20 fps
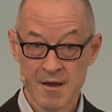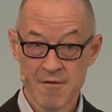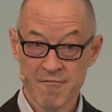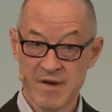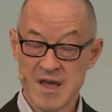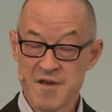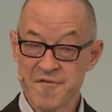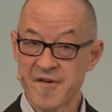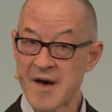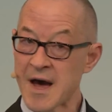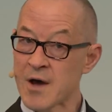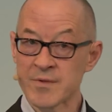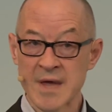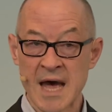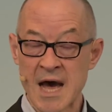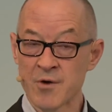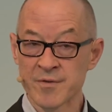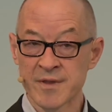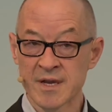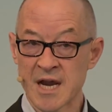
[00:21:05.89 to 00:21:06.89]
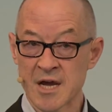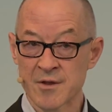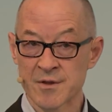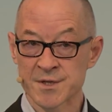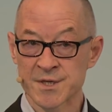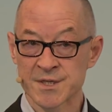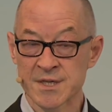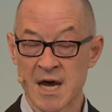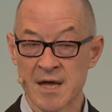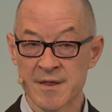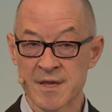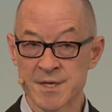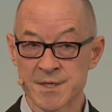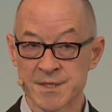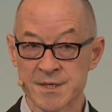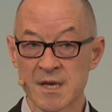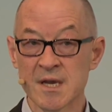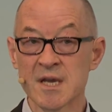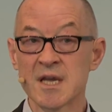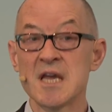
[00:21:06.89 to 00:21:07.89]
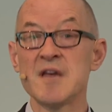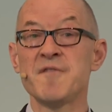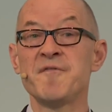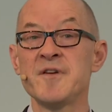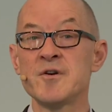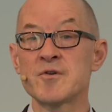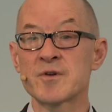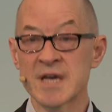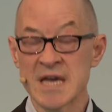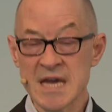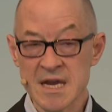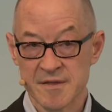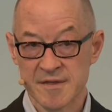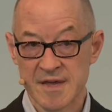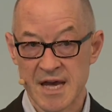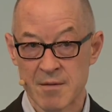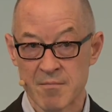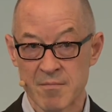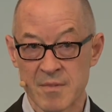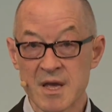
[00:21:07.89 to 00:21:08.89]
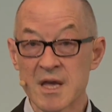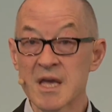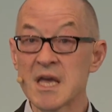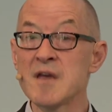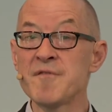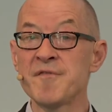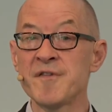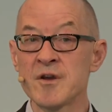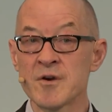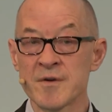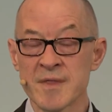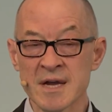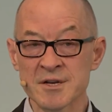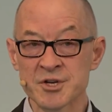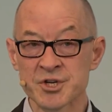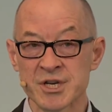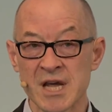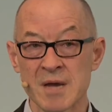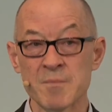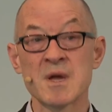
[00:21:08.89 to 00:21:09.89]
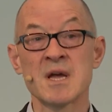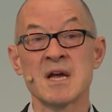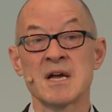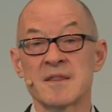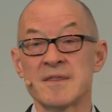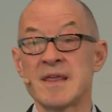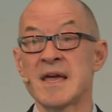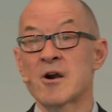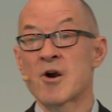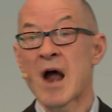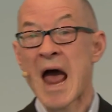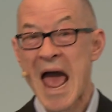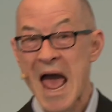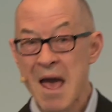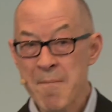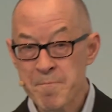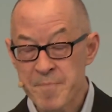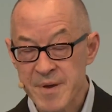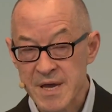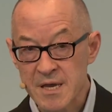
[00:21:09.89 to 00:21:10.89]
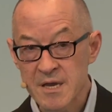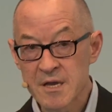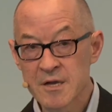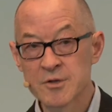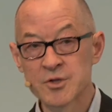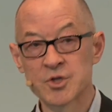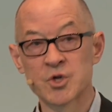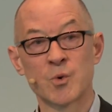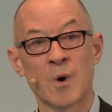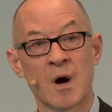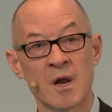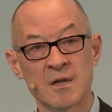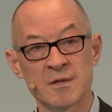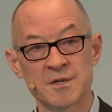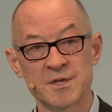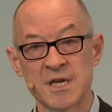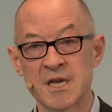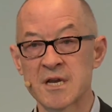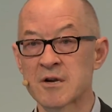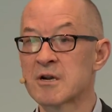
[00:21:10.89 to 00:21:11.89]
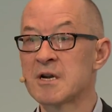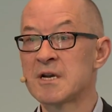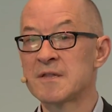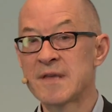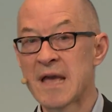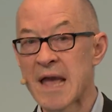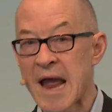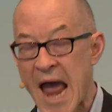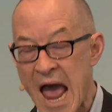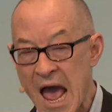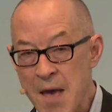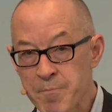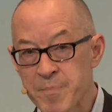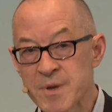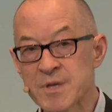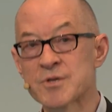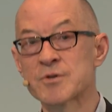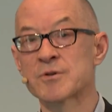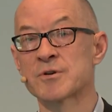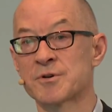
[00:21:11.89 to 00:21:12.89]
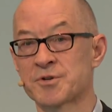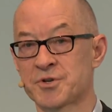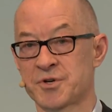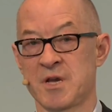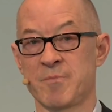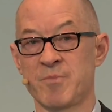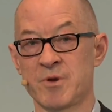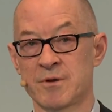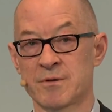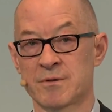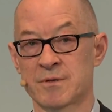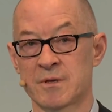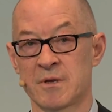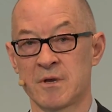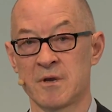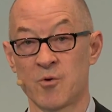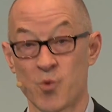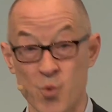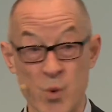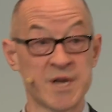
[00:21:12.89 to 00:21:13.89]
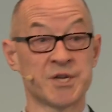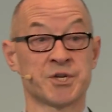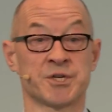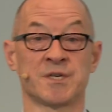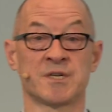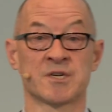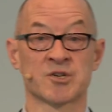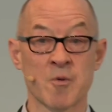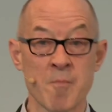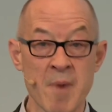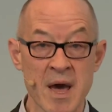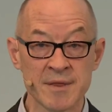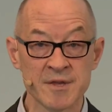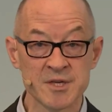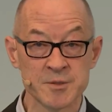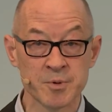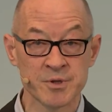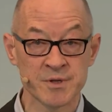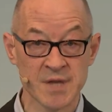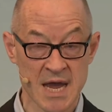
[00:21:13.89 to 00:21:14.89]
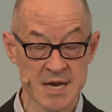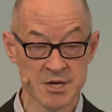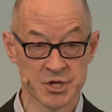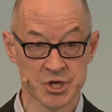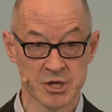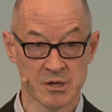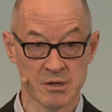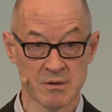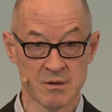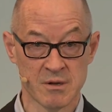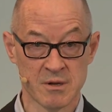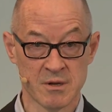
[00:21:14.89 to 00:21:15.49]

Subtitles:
We found out in other studies, if you kick them, if you nudge them, they are happy to volunteer, they are happy to contribute, which is a tremendous potential.